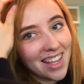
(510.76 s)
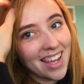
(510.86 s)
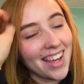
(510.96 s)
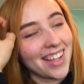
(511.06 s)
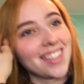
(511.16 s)

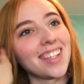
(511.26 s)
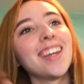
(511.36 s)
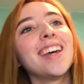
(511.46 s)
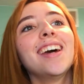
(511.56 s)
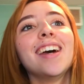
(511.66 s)
that,
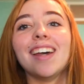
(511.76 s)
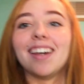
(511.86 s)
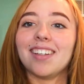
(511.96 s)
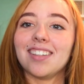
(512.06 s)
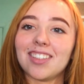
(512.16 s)

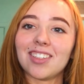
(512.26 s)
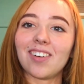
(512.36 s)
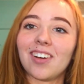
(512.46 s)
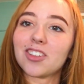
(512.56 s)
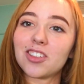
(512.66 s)
and
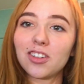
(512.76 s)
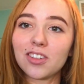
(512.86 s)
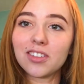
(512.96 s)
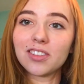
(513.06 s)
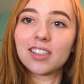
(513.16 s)
so I'll show
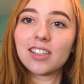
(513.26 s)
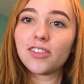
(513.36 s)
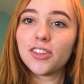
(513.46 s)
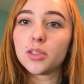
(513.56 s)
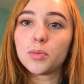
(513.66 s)
you the
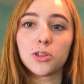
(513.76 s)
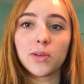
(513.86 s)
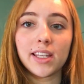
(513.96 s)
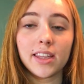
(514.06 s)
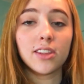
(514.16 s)
difference
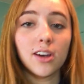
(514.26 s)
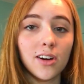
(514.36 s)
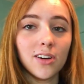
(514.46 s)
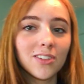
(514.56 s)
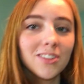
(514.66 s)
between
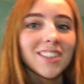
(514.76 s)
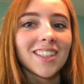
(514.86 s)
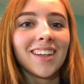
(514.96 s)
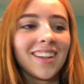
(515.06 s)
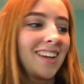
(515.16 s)

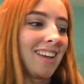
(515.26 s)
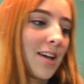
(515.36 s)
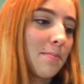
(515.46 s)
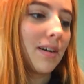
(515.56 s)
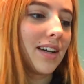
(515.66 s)
those.
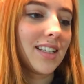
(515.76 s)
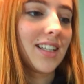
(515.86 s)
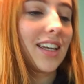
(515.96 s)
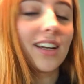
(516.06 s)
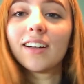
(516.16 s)
But
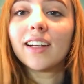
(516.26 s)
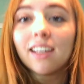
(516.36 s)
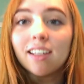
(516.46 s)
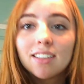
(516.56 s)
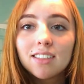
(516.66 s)
here
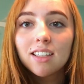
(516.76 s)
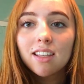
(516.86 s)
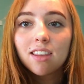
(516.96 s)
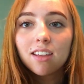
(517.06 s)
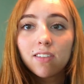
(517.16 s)
is
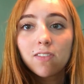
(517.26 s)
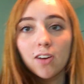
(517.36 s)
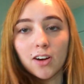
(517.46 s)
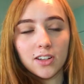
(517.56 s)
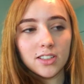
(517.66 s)
the
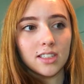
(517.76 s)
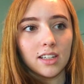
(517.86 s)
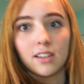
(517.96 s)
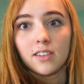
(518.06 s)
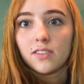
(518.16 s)
first
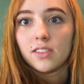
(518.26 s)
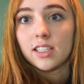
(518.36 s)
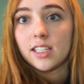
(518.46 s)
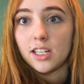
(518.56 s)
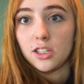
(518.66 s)
of
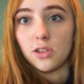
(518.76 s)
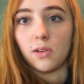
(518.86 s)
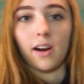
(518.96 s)
the day two